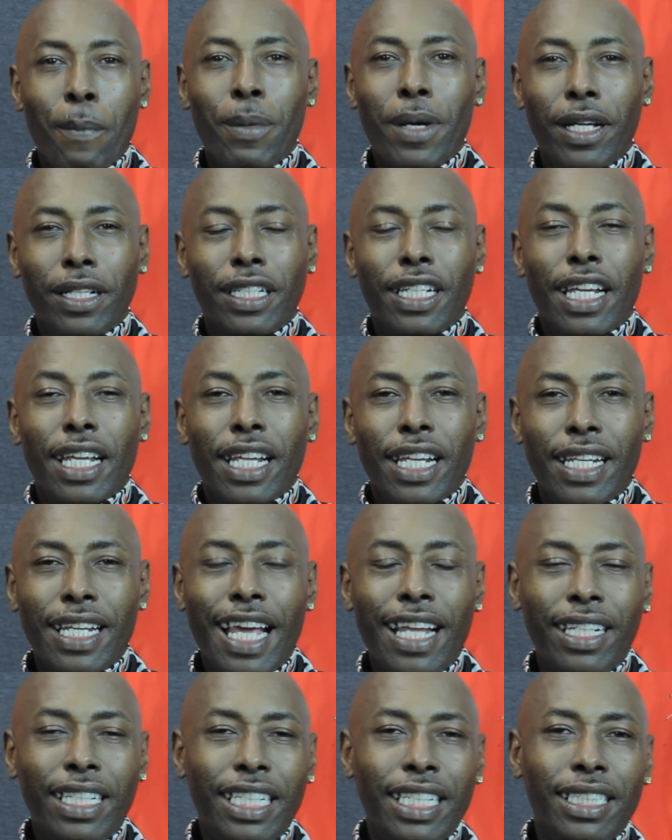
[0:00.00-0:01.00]
And
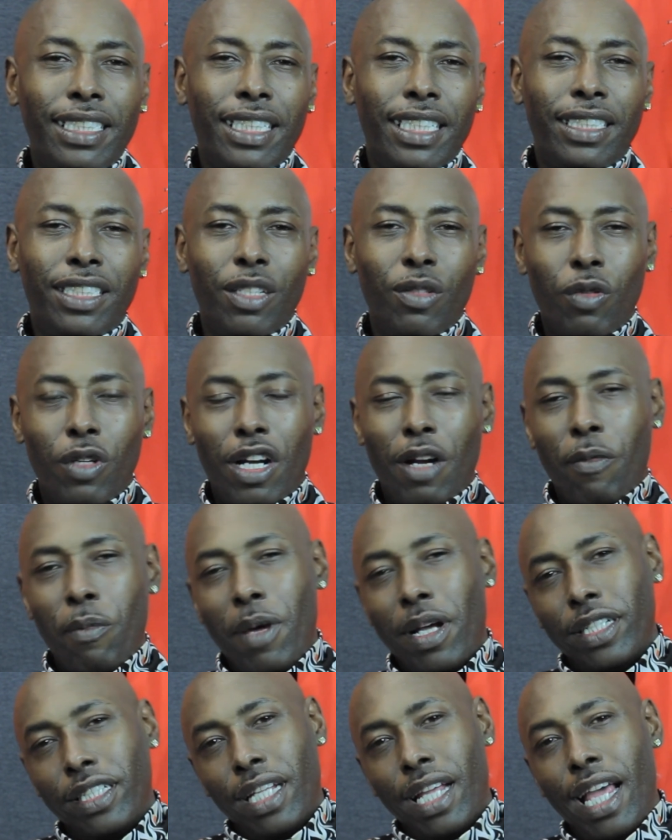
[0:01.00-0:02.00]
that leads into what I'm
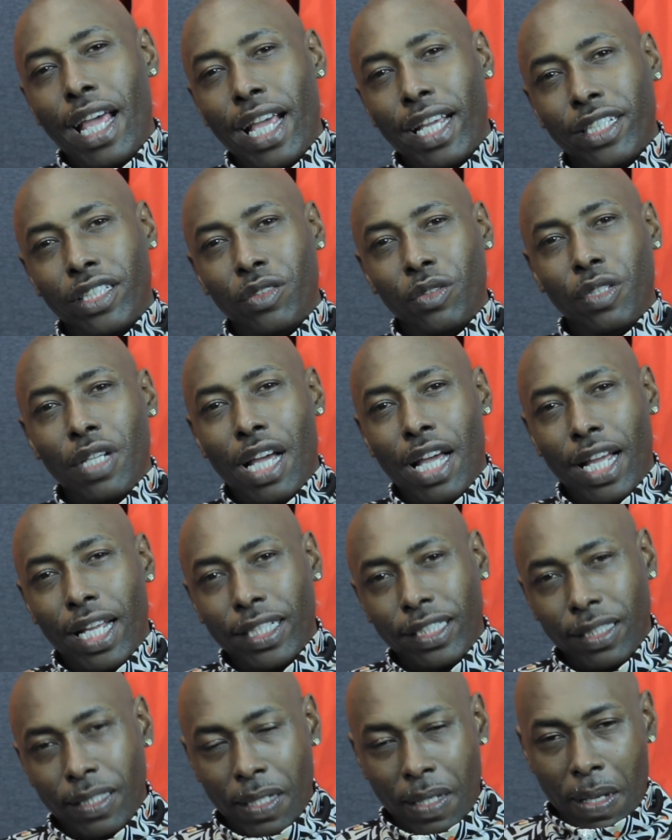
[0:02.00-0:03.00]
about to ask you
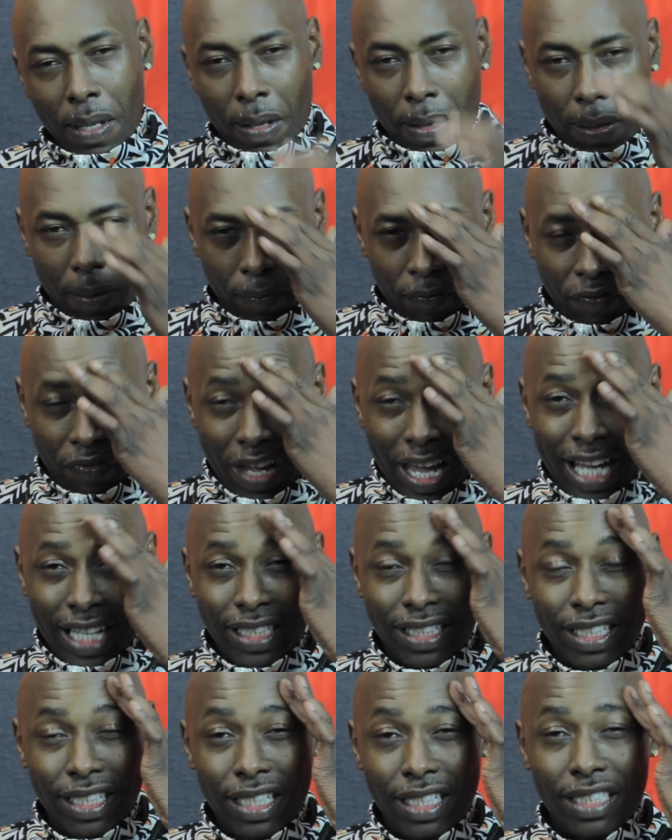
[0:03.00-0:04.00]
guys.
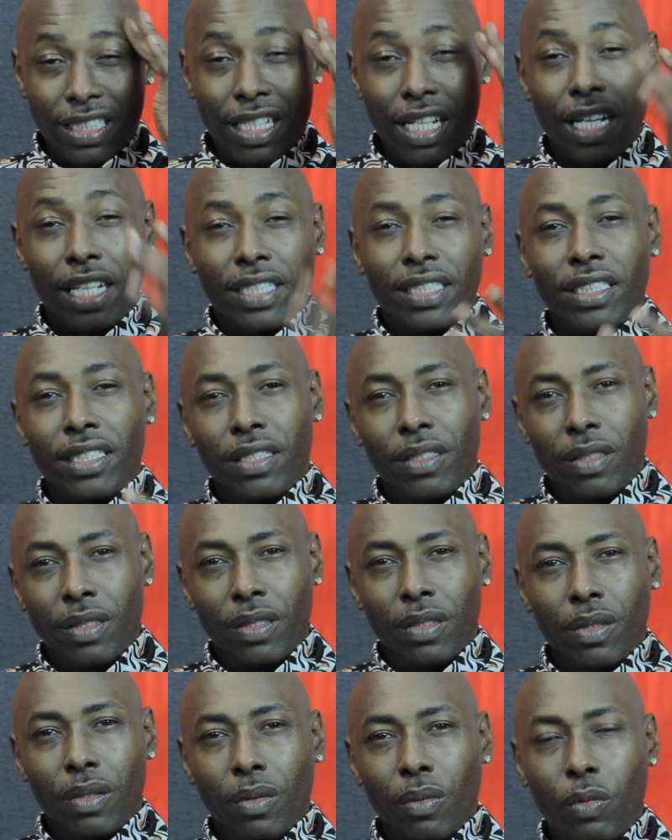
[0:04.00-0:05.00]
Fashion is us.
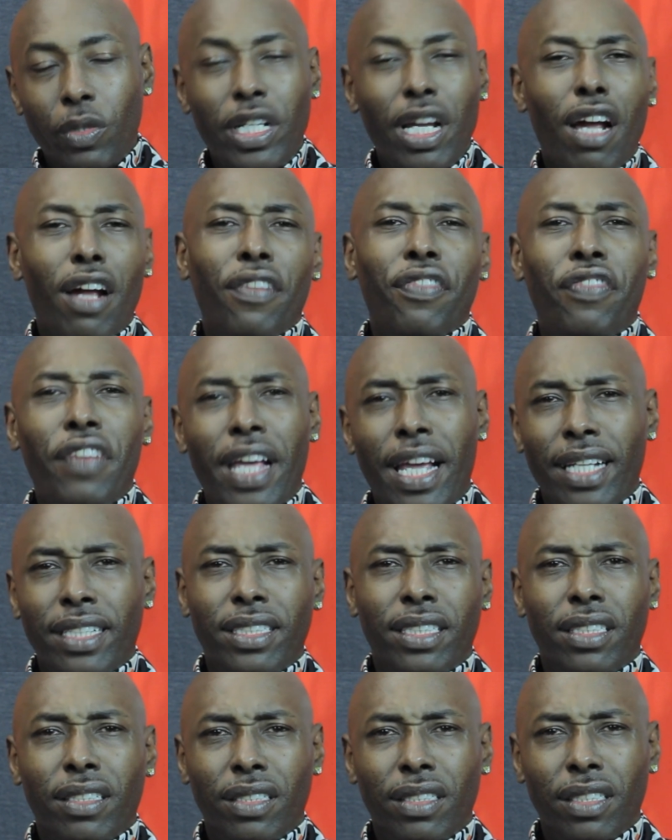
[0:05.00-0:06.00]
We are
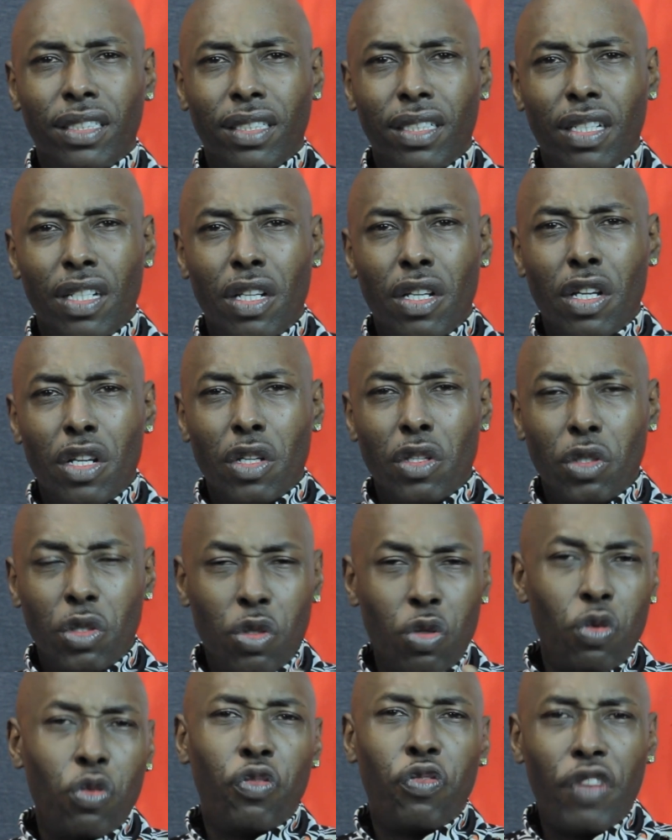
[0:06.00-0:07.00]
fashion.
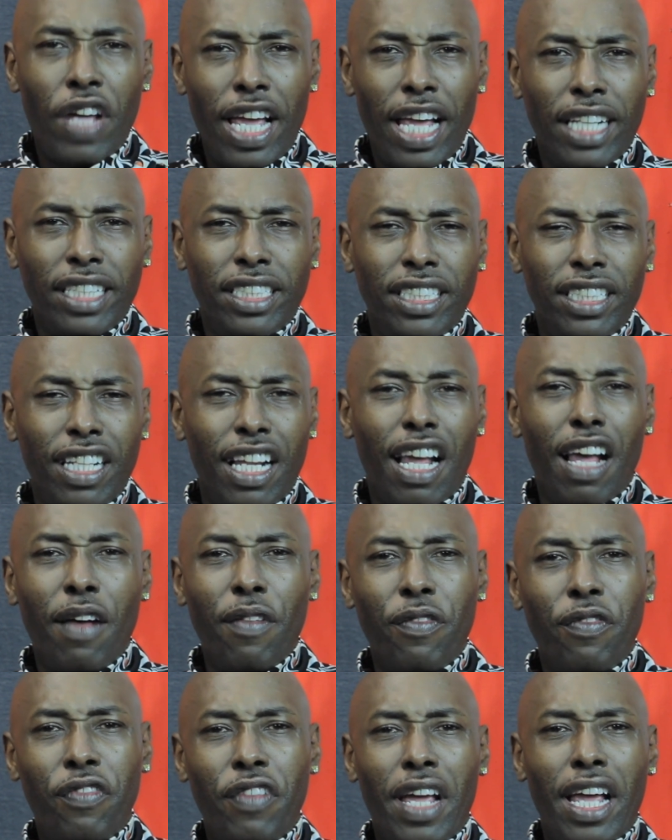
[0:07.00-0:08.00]
You fashion,
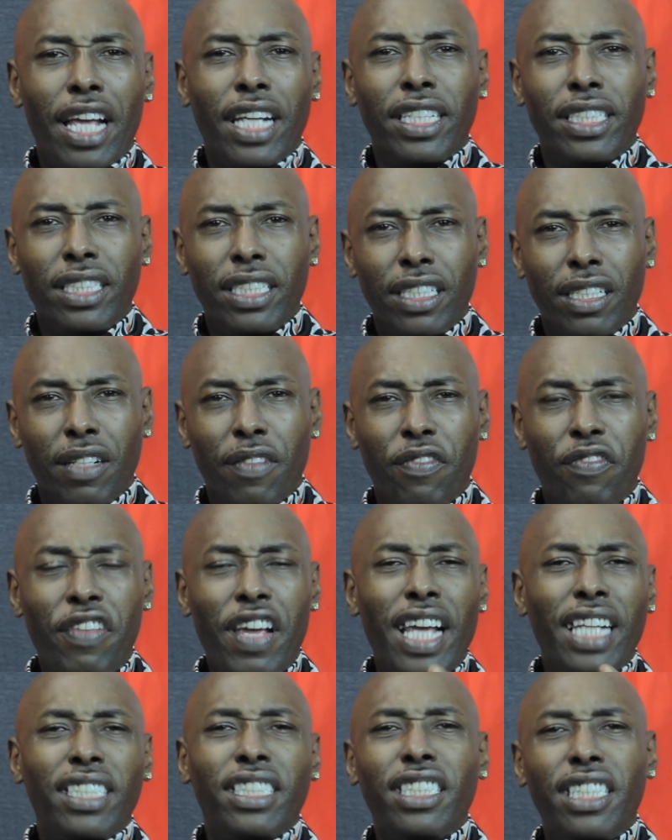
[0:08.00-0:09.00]
I'm fashion.
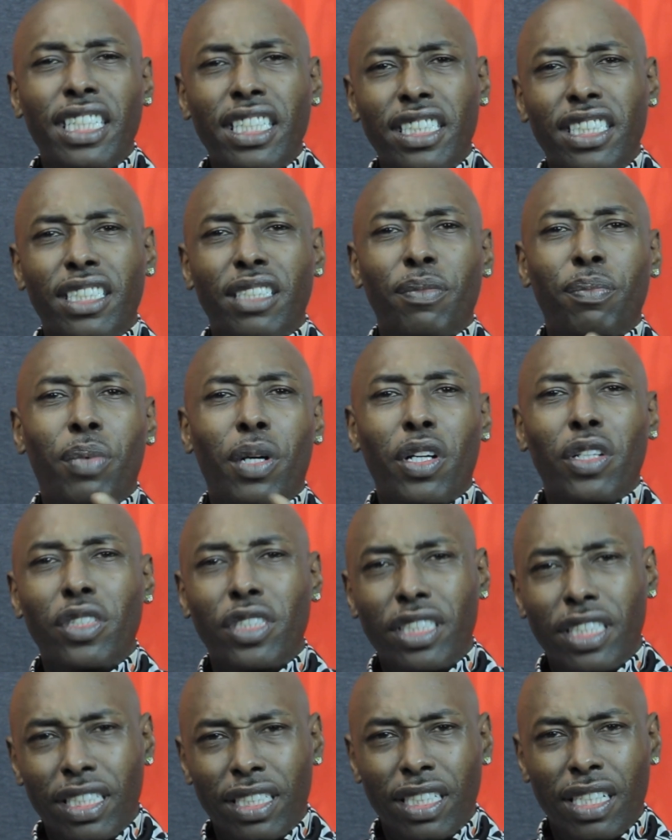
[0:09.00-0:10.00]
Fashion is the
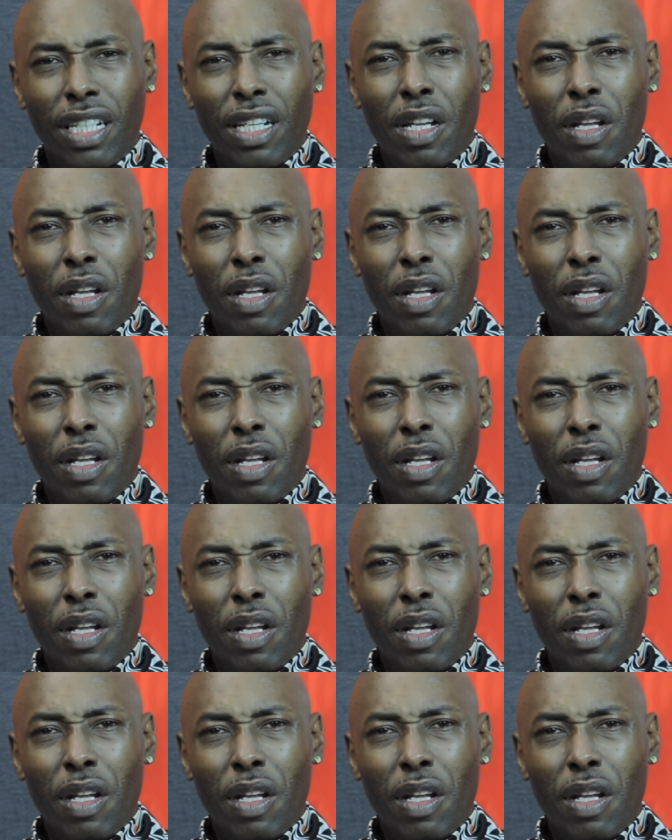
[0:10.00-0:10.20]
person.